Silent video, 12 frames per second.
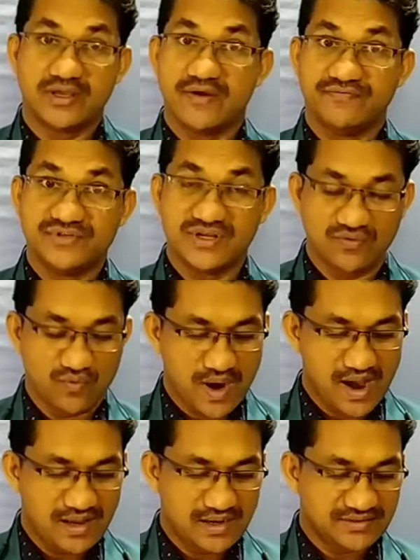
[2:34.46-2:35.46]
gifting
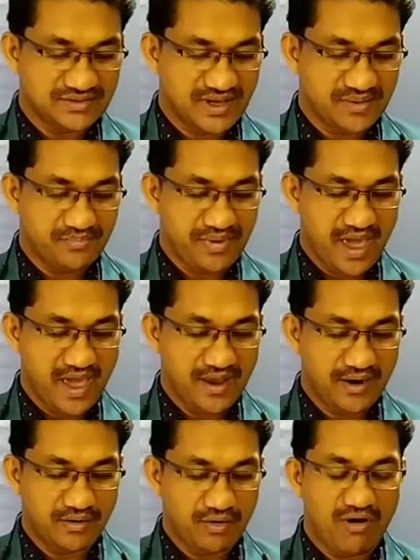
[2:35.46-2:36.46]
Violet a
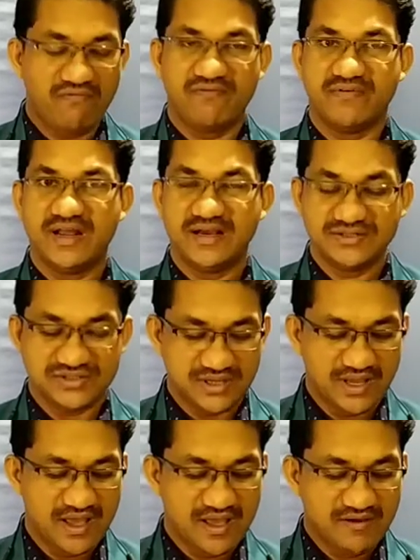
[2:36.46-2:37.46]
pair of
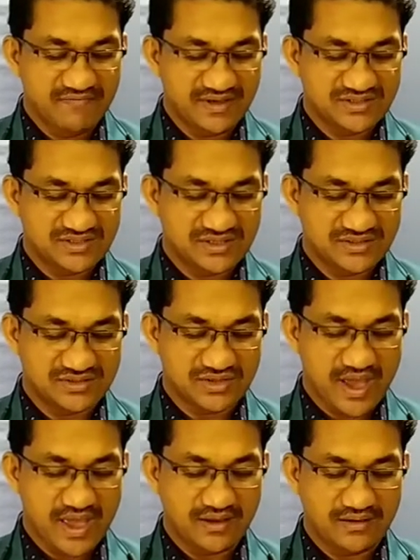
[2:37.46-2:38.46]
dirty Fessor
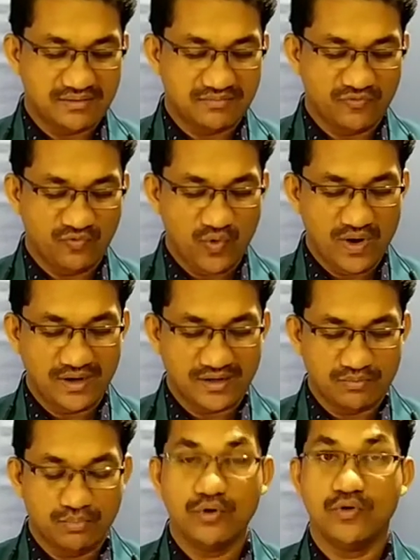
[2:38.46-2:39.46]
skate
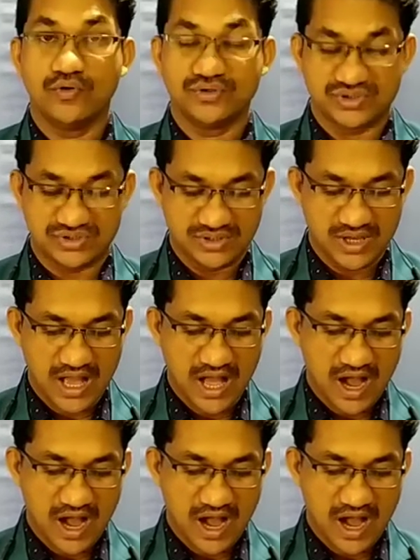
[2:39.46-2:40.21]
work boots